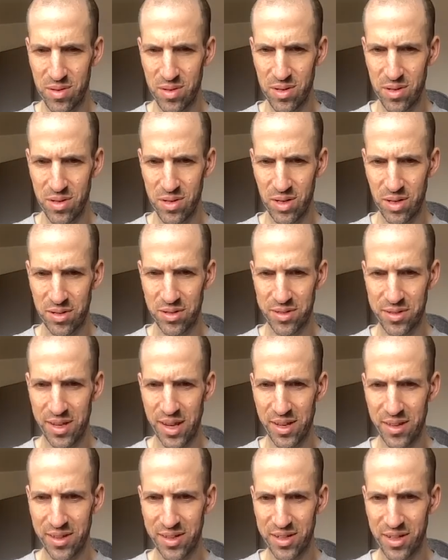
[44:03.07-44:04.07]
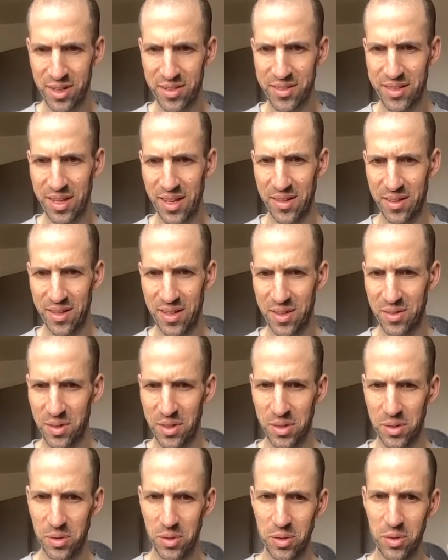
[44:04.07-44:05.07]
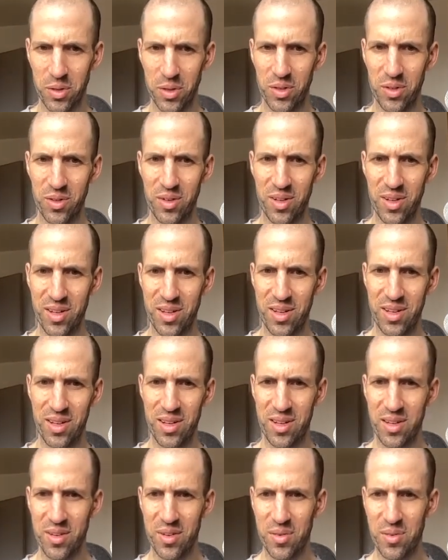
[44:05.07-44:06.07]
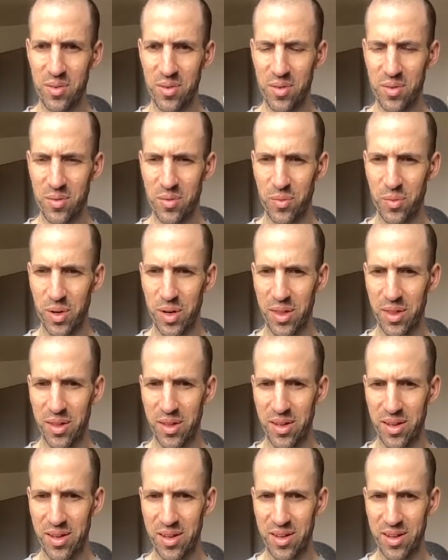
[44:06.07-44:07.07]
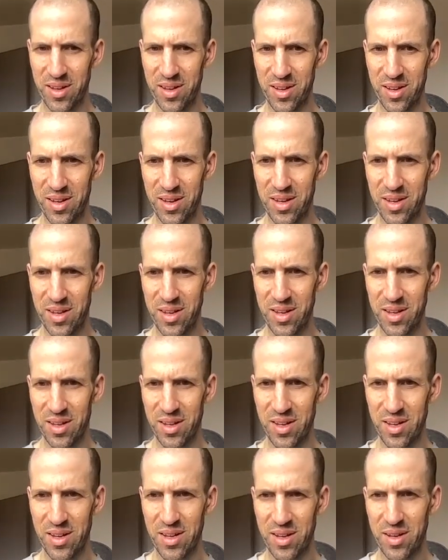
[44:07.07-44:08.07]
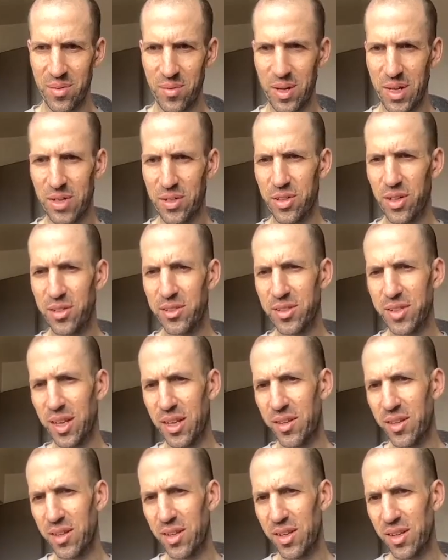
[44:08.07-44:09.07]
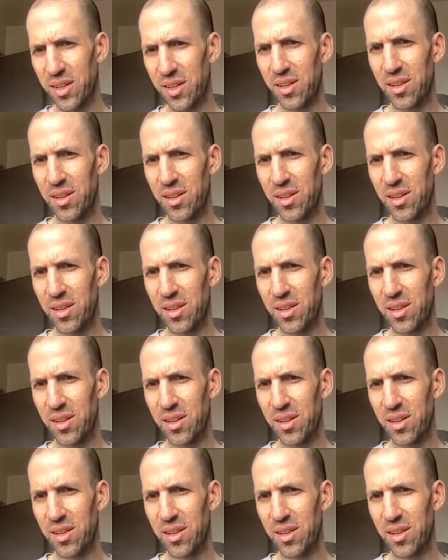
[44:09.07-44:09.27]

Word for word: John Stanley, John Stanley, Little Lulu, one of the, uh, wait, John Stanley